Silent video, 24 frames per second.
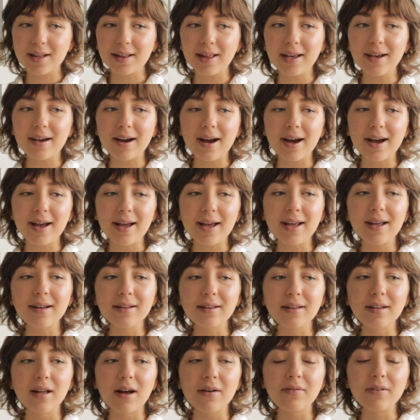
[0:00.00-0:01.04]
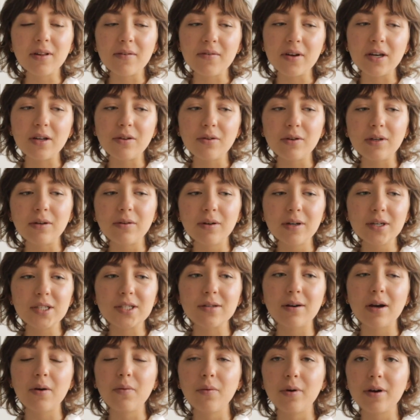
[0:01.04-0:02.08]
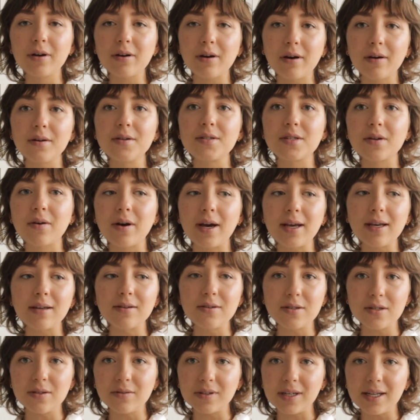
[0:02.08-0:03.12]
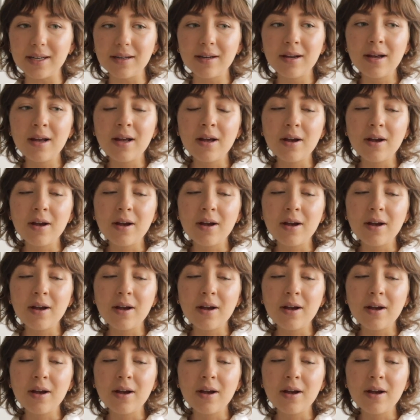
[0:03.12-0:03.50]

Like, I love living in New York, so I work hard so I can do it,